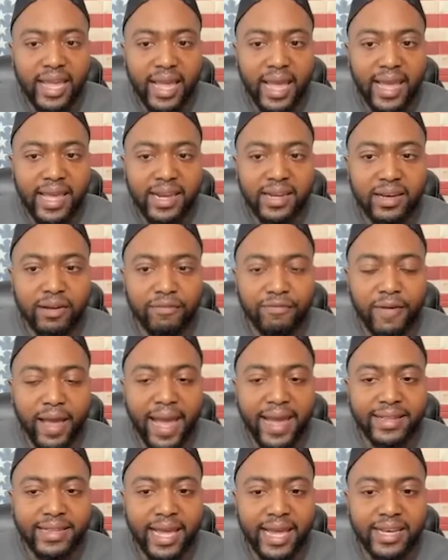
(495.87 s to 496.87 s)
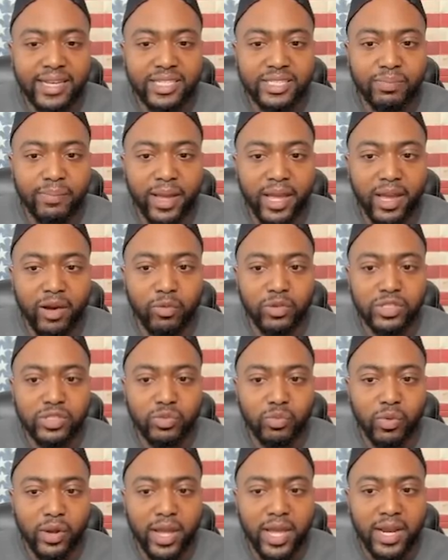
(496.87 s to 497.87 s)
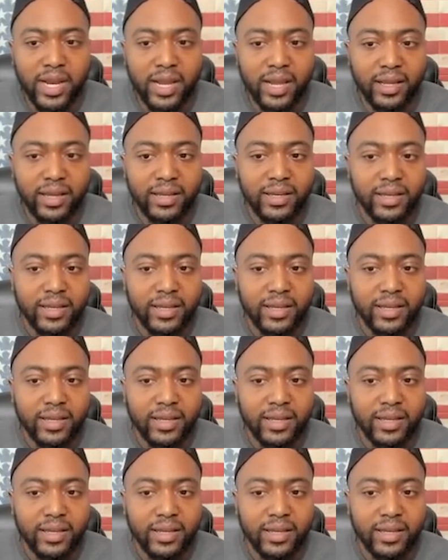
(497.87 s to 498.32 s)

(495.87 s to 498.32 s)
hated the fact that this man was winning.